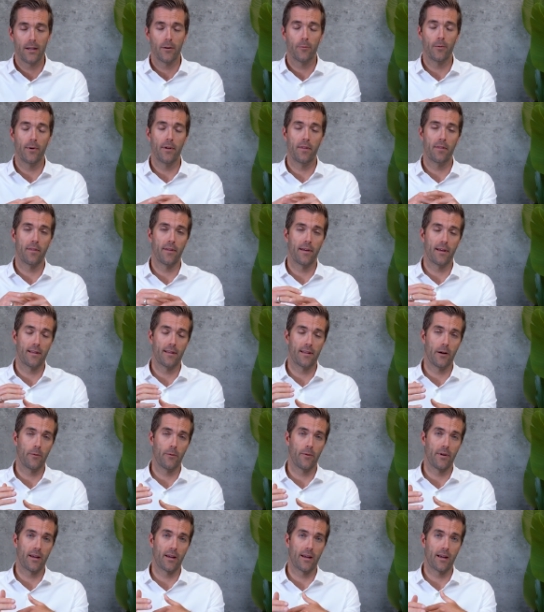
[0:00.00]
We think
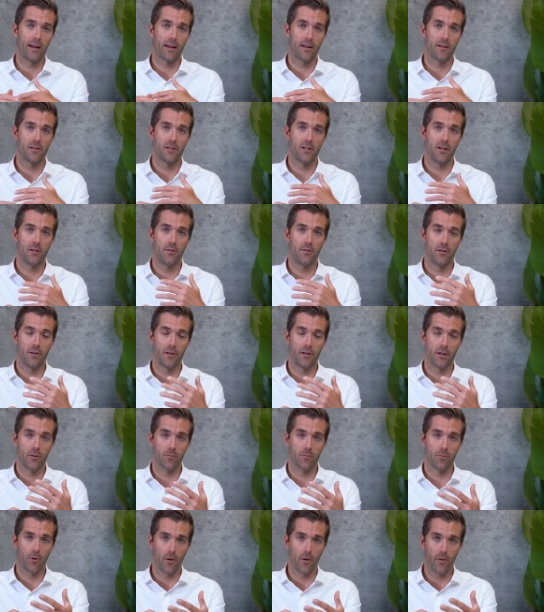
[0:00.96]
that we can continue to
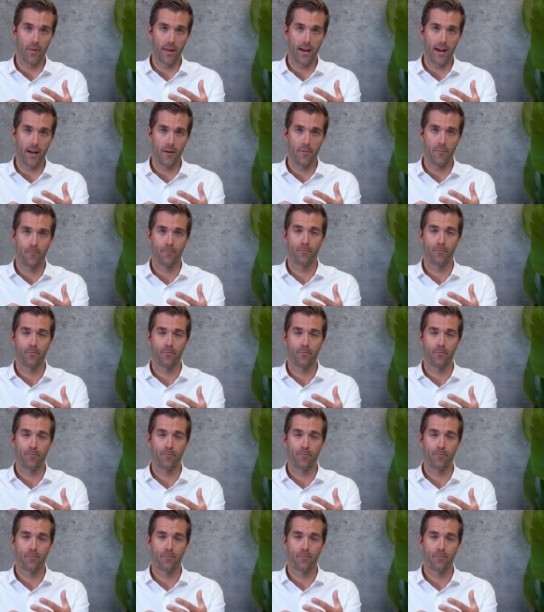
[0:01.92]
grow that,